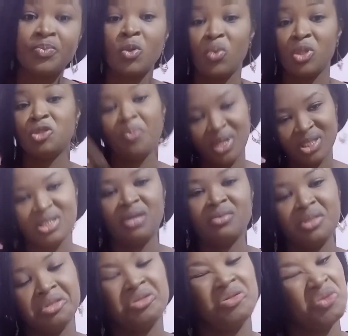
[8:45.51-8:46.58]
with your personal
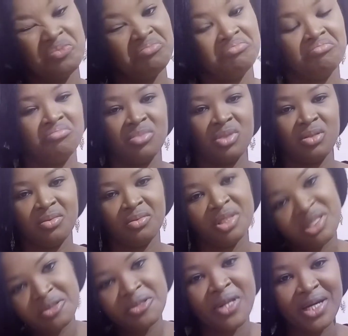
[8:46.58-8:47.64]
things too. It's
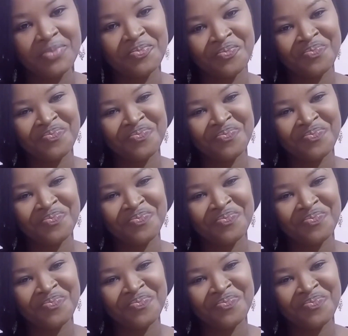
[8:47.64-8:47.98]
still fine.